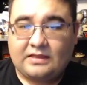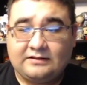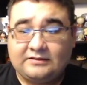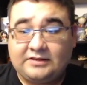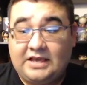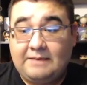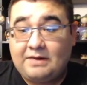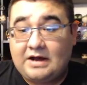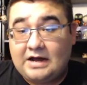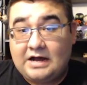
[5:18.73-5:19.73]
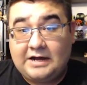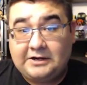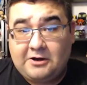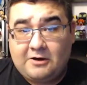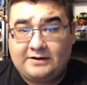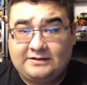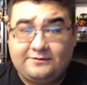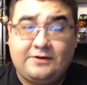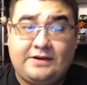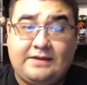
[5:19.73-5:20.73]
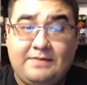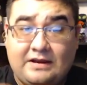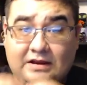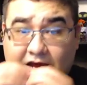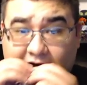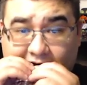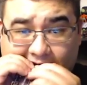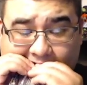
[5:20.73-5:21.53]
Keep on going. This video can be long